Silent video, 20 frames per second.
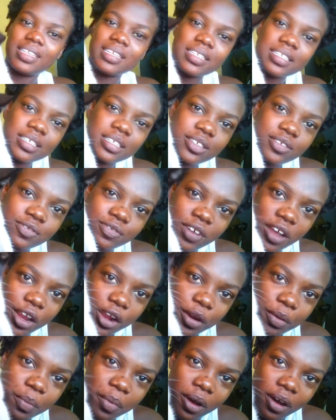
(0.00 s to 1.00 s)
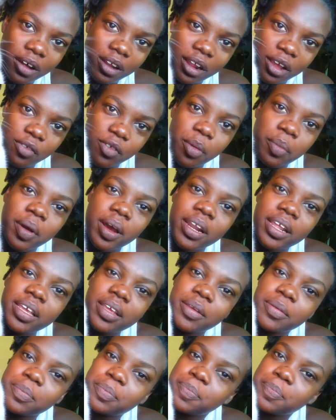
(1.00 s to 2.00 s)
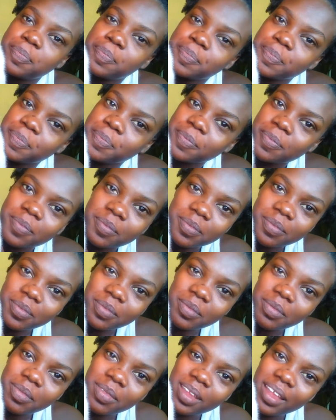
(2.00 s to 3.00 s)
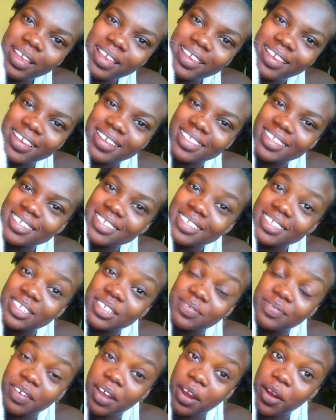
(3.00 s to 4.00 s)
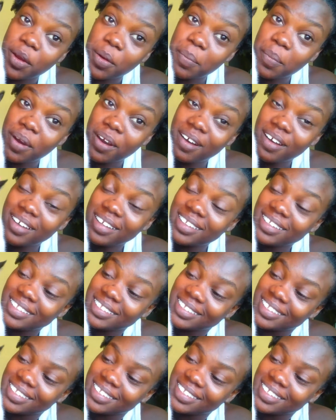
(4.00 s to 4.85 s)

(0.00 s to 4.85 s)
this is fireball everybody yeah this is fireball